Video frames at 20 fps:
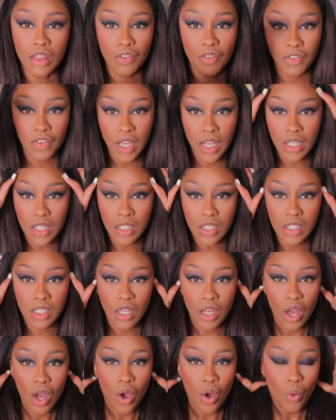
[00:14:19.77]
the face
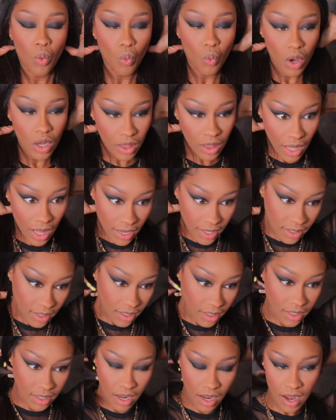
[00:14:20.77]
one
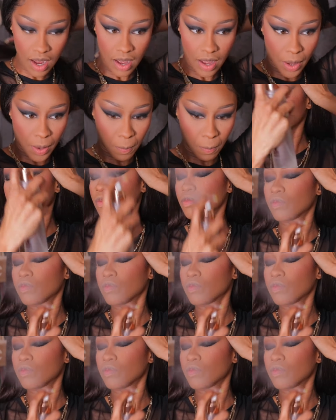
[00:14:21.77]
last time.